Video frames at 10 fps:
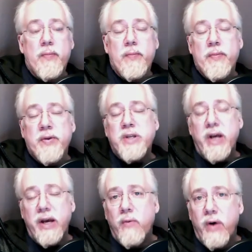the
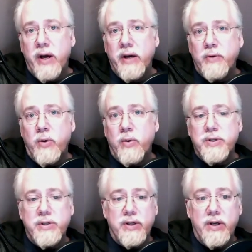second way, of
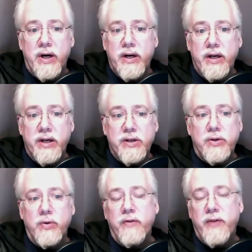course, is
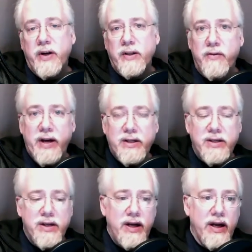through an effective
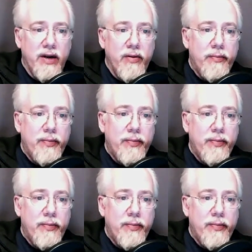vaccine.